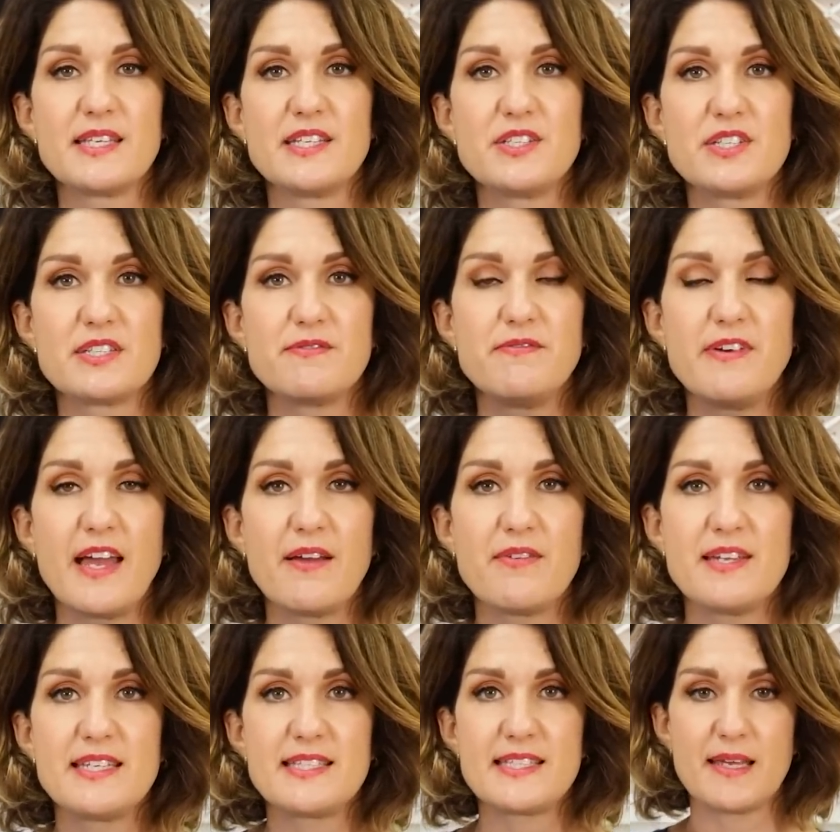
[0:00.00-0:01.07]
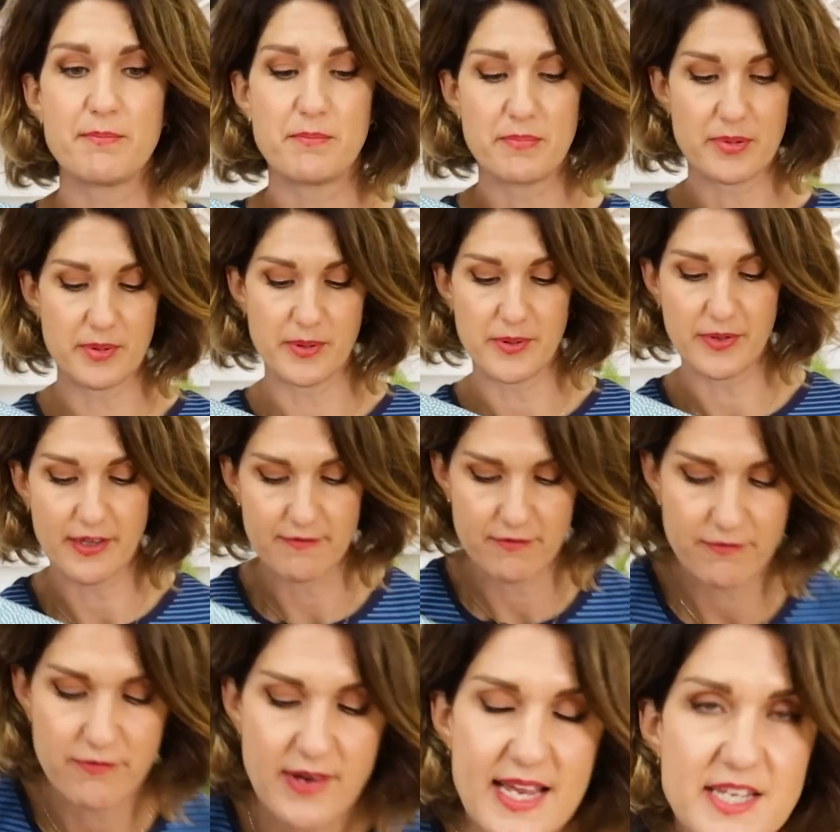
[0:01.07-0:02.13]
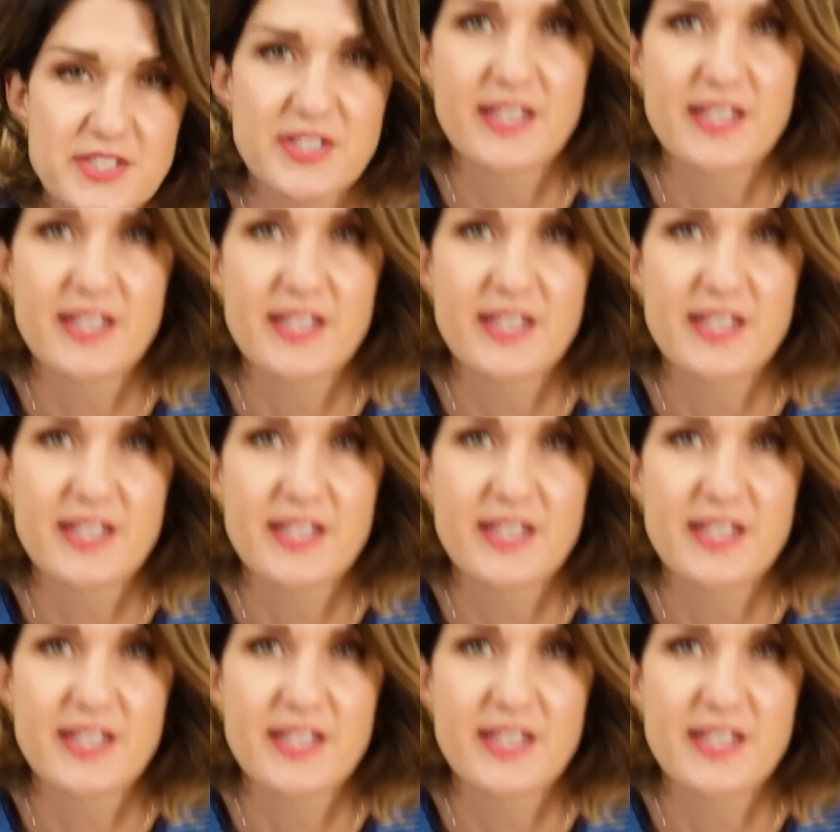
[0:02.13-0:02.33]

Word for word: It's just very simple and fresh.